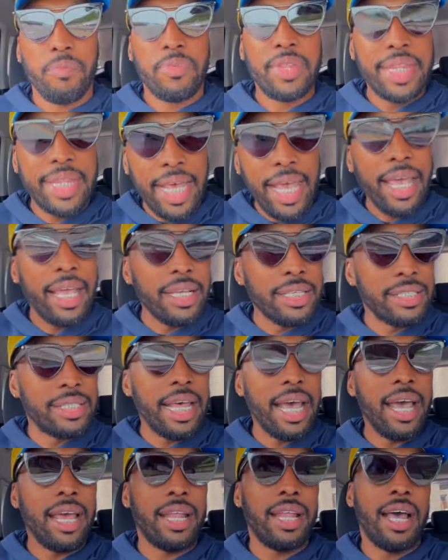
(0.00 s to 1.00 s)
things
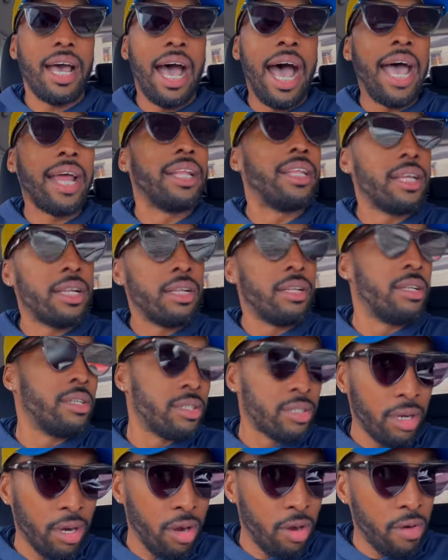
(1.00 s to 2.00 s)
that I didn't
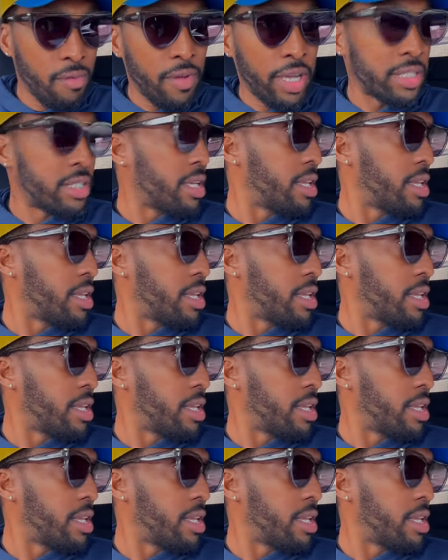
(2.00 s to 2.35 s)
deserve as a